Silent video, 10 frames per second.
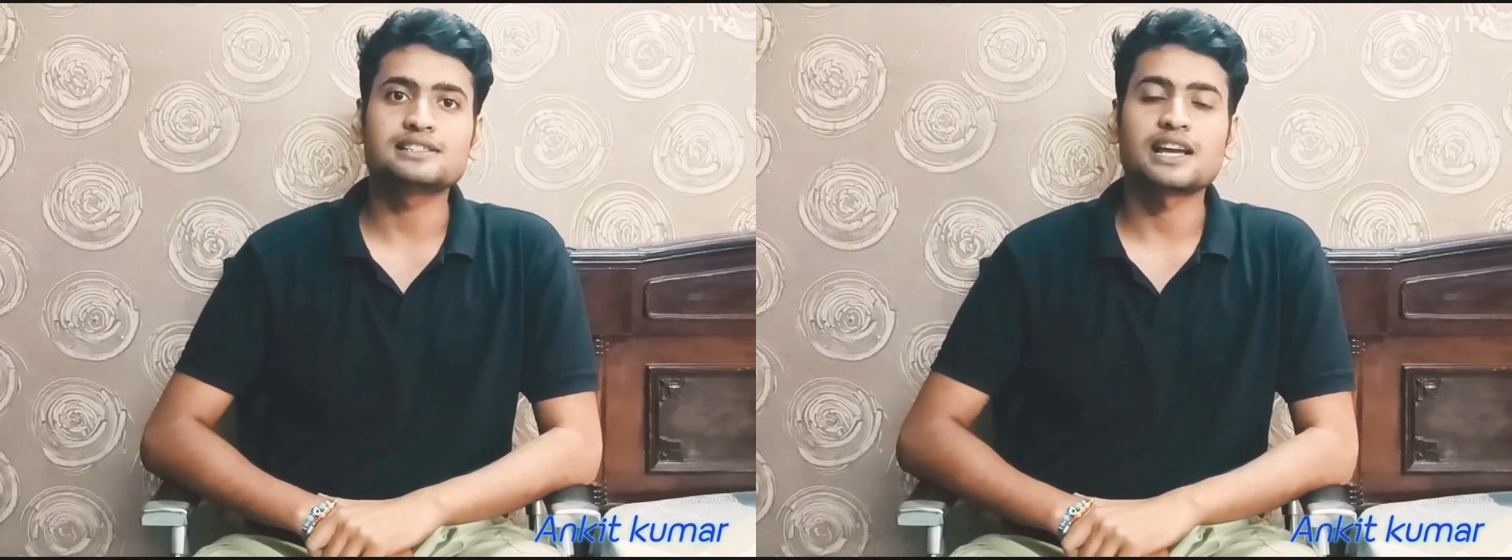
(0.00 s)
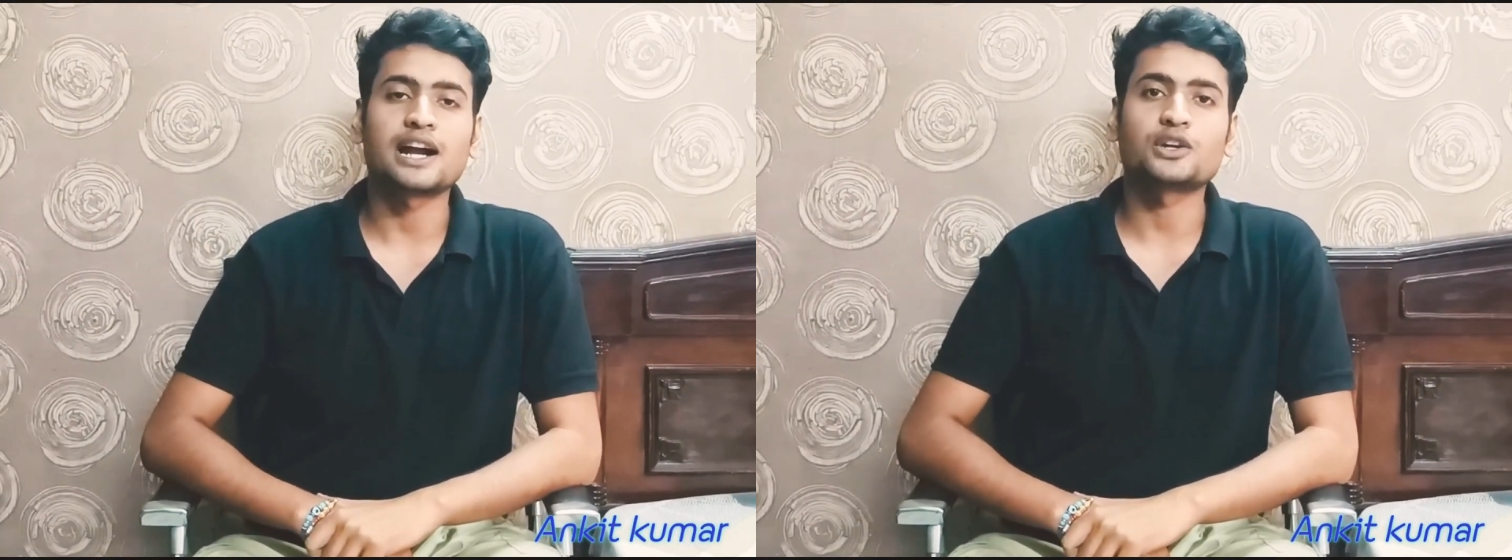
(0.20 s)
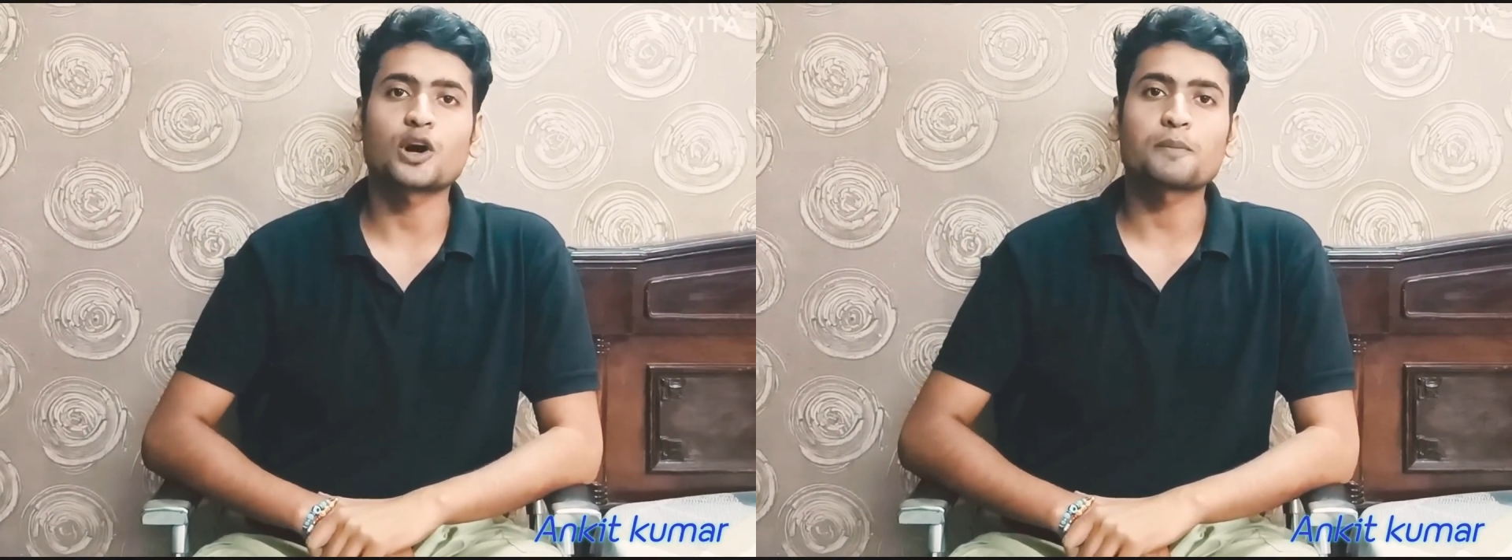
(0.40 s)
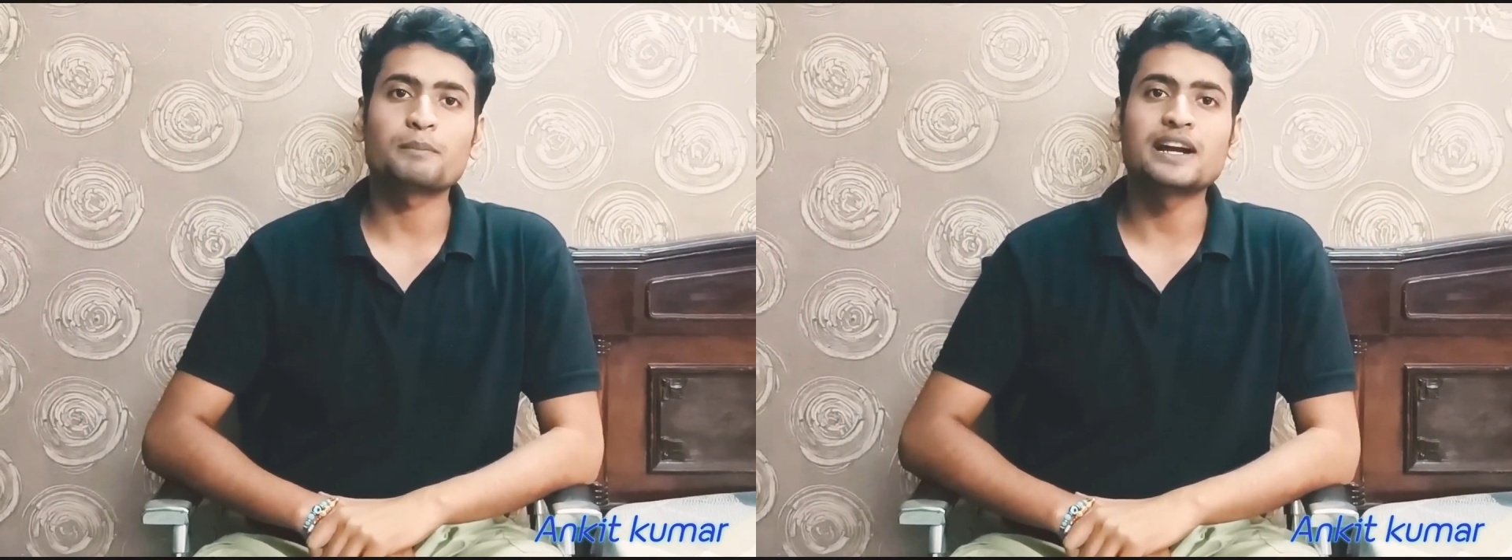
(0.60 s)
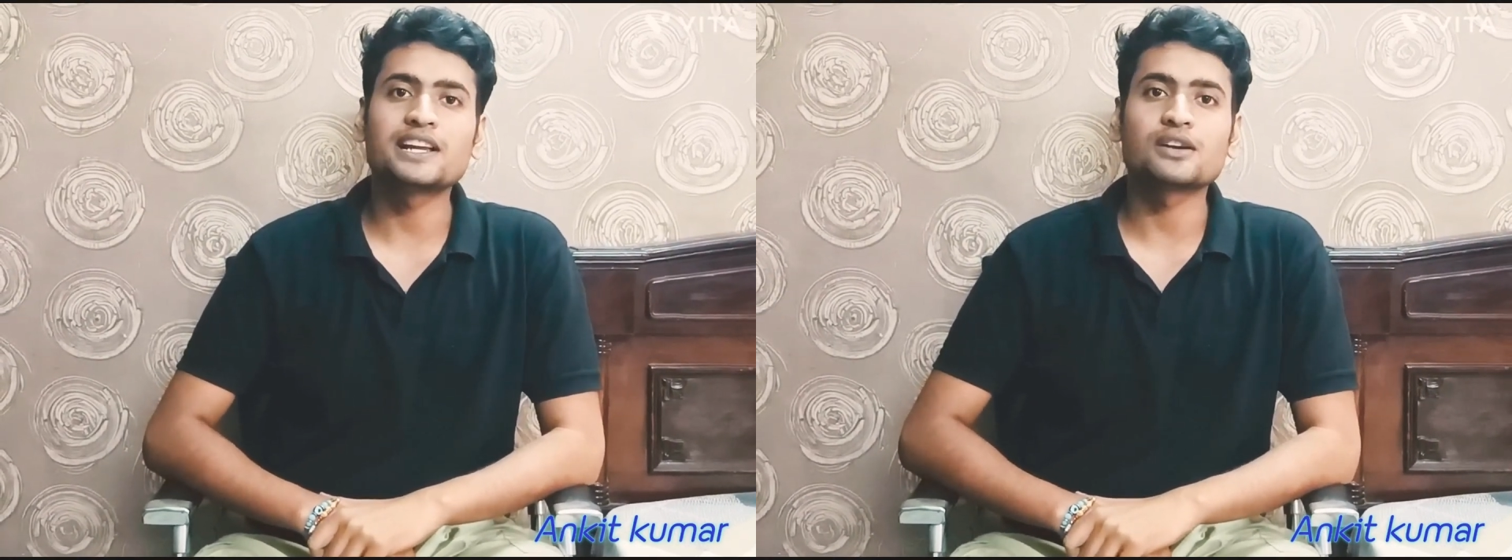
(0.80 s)
and top
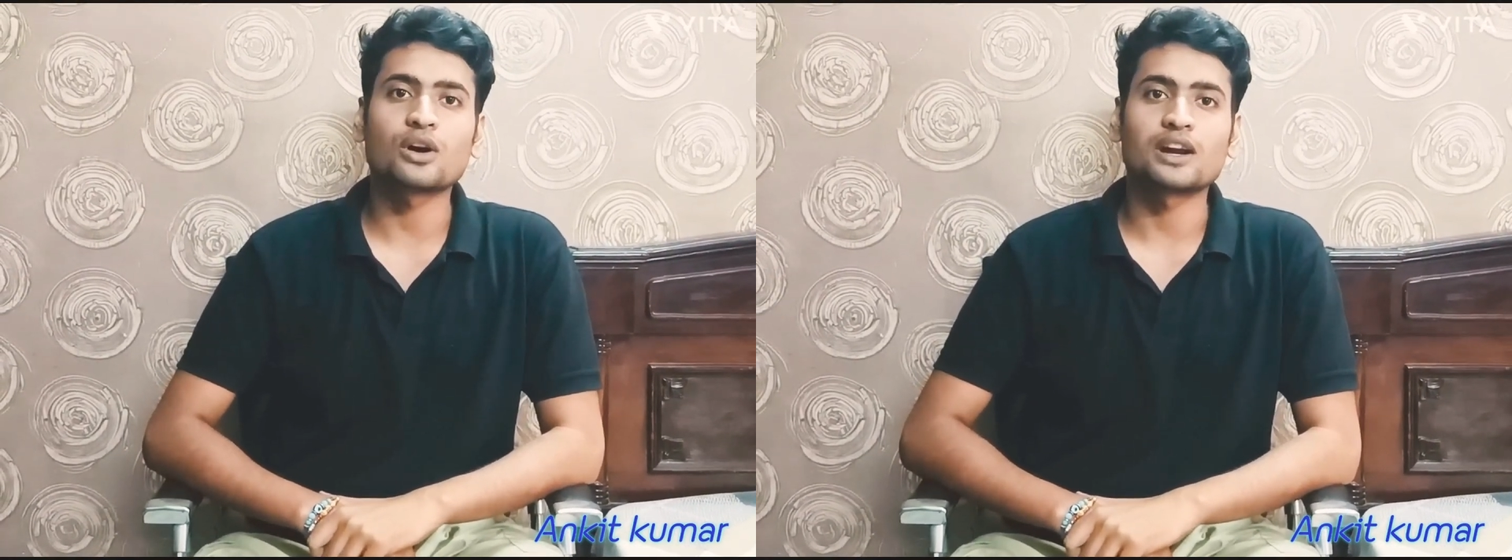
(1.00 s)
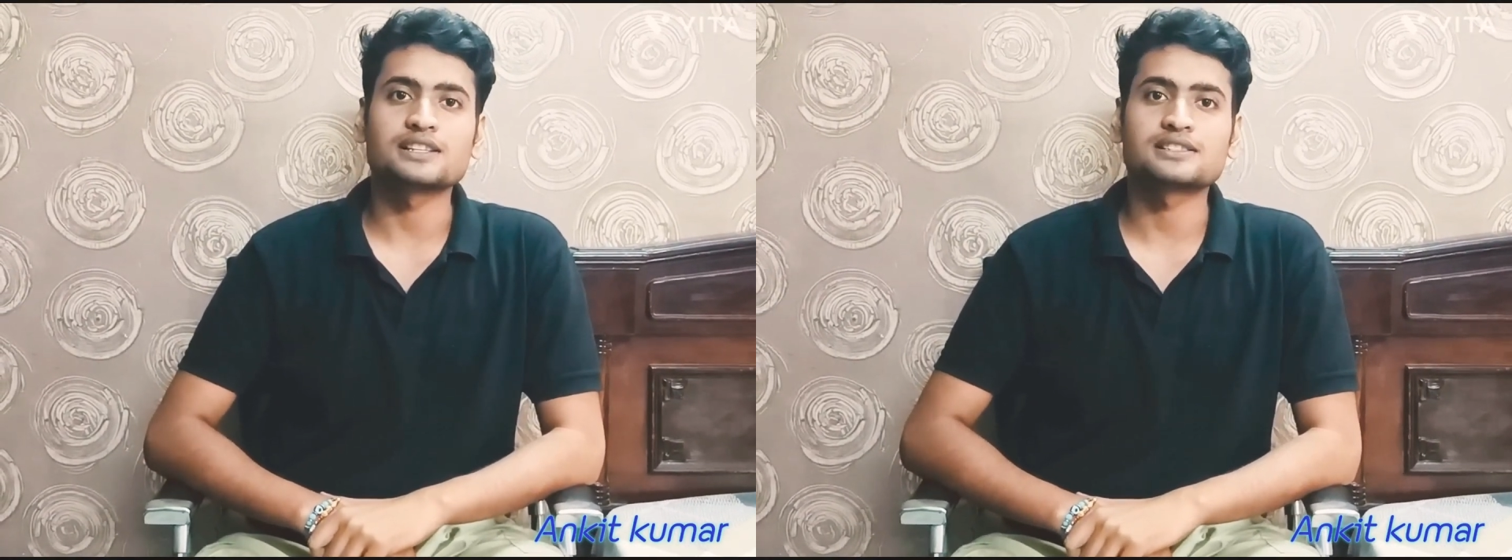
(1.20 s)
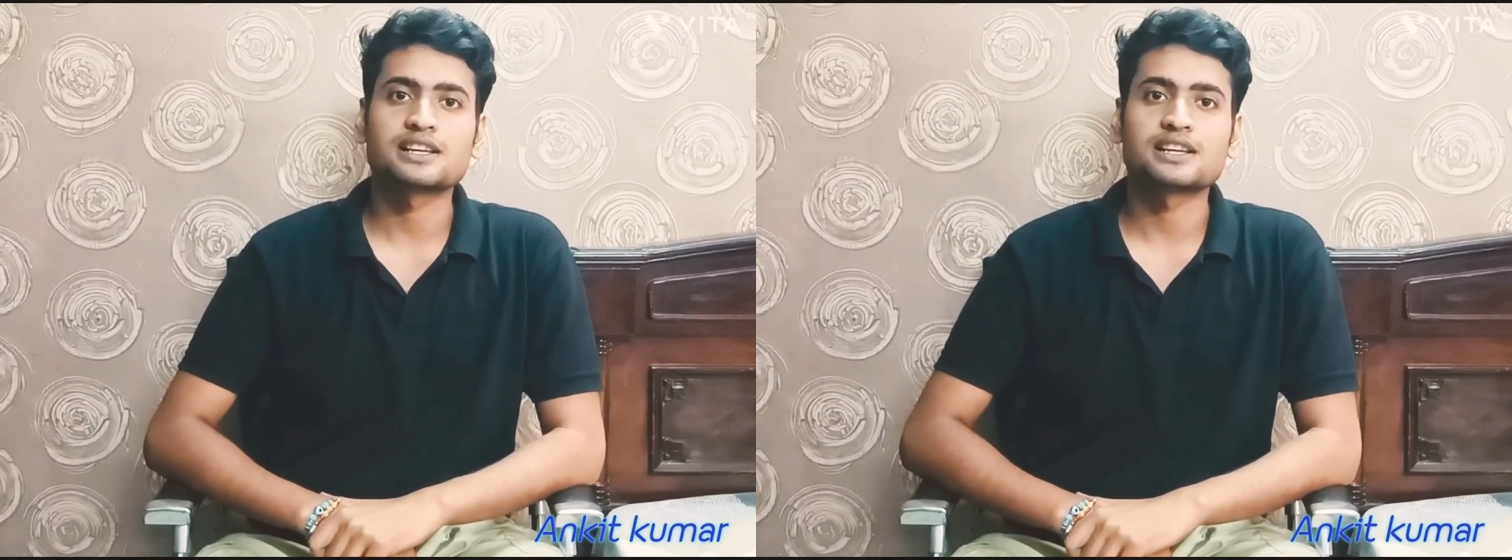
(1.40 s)
medical colleges